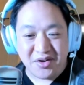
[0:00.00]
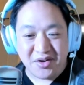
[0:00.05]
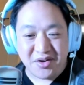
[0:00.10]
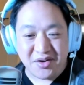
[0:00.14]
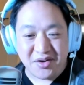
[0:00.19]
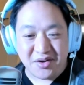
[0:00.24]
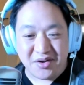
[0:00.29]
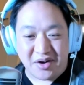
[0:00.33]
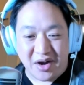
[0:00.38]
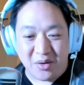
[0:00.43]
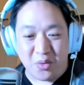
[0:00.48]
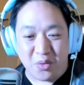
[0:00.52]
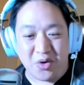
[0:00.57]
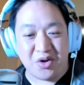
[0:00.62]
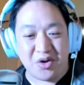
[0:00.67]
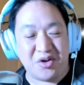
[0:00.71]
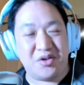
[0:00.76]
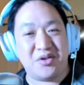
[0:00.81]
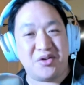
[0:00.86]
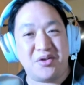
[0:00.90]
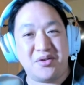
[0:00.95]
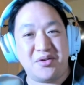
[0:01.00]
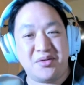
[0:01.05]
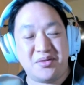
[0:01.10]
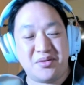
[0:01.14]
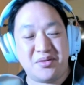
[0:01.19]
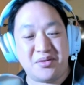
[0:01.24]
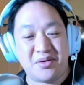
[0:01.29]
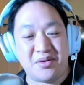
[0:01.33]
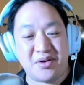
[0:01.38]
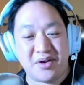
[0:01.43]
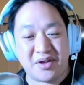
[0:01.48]
I would.
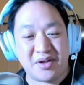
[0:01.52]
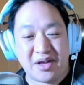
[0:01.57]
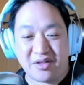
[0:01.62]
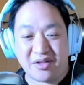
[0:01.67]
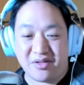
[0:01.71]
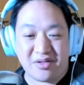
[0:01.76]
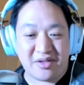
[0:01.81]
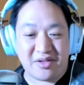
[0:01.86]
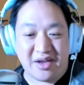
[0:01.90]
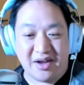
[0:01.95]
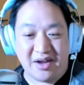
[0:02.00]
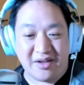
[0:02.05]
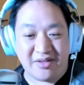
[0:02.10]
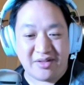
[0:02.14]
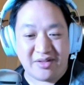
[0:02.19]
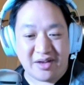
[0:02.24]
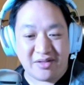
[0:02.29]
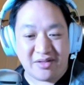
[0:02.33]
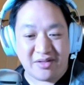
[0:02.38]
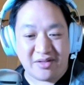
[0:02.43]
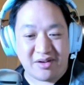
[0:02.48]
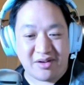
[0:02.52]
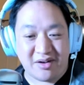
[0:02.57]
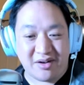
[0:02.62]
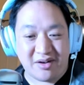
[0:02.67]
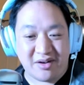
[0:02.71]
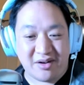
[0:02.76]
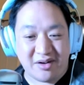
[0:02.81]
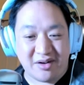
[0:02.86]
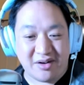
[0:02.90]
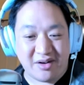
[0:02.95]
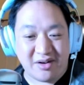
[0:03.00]
That's
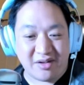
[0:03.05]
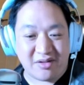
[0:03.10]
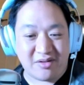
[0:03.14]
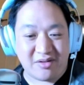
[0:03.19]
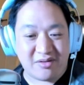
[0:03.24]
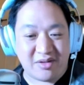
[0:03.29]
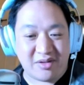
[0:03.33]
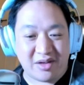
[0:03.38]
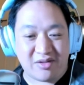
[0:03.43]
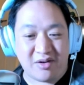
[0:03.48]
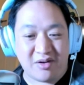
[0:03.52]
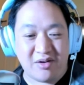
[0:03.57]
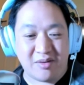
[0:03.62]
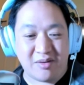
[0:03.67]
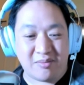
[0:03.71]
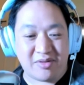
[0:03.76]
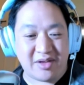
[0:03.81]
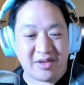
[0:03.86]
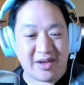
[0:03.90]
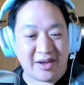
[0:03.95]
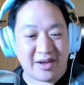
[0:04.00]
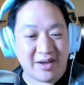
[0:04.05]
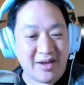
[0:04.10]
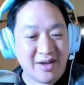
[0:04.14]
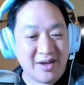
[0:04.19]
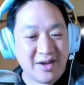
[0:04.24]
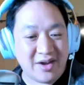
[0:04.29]
all I'm saying.